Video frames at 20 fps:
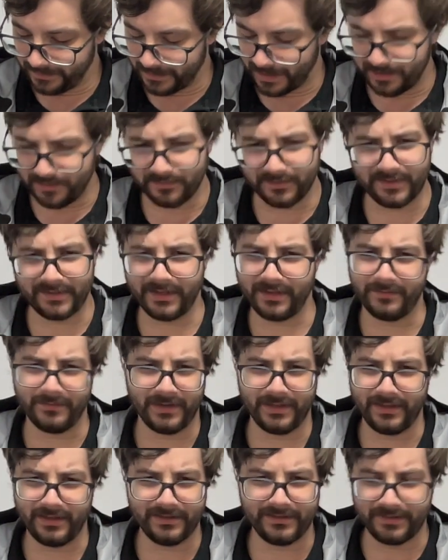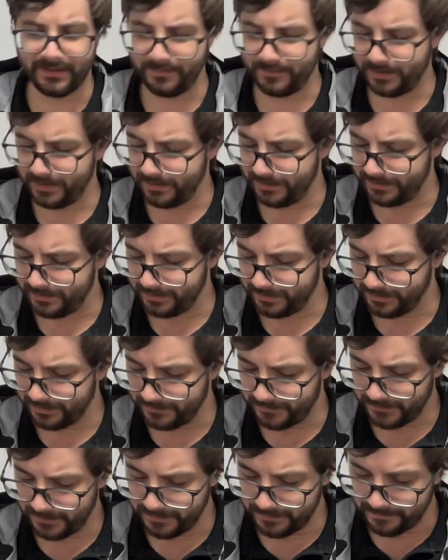I don't stand by that statement. I just think
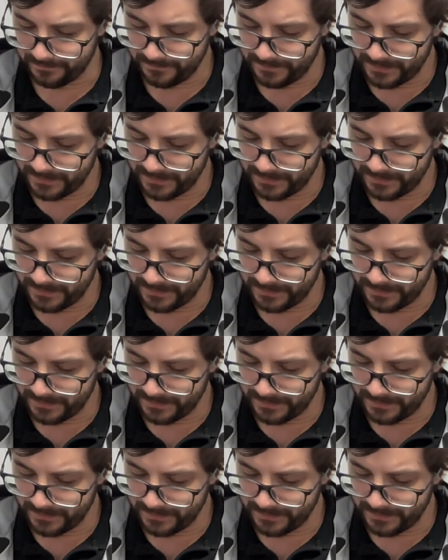it's funny.